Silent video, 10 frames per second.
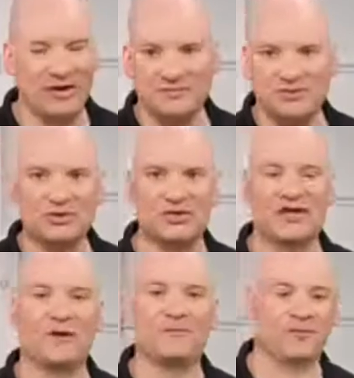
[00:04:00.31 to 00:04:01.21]
AMSOIL can
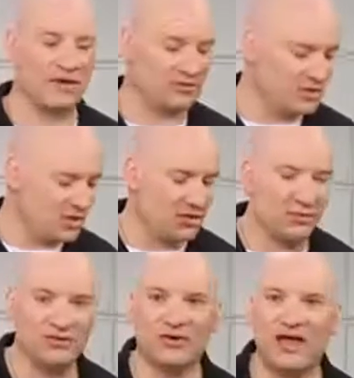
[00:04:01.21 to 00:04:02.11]
help you out
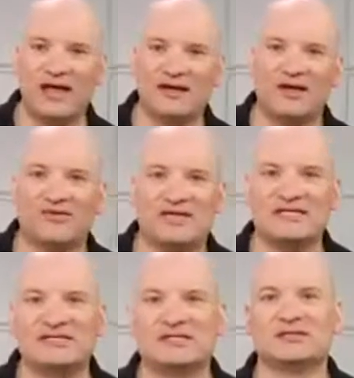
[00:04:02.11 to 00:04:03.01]
with your handheld
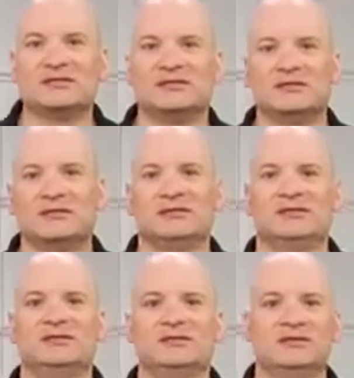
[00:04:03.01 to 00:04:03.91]
needs,
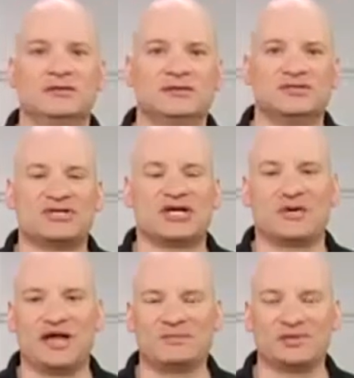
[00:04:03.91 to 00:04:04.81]
check
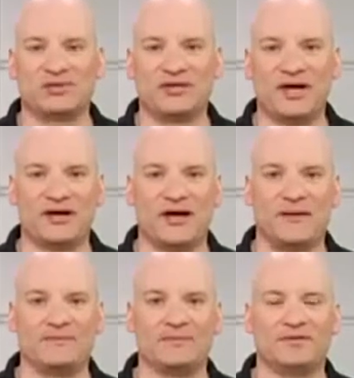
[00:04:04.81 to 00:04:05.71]
out
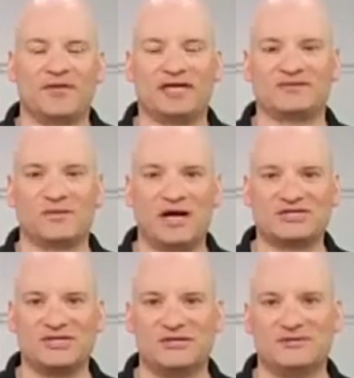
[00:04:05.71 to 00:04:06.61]
AMSOIL.com. Thanks for
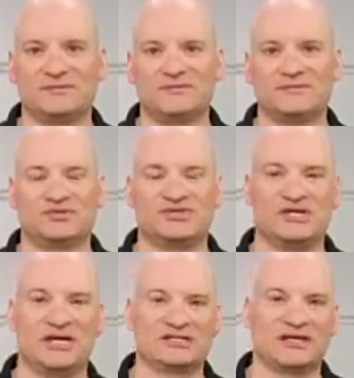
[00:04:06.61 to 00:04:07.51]
watching. We'll see you
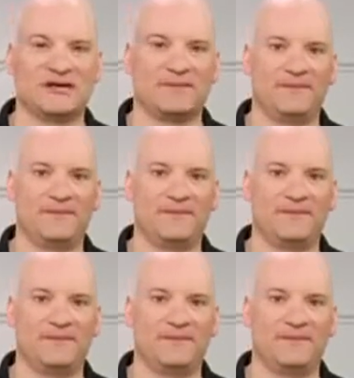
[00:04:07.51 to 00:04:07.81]
next time.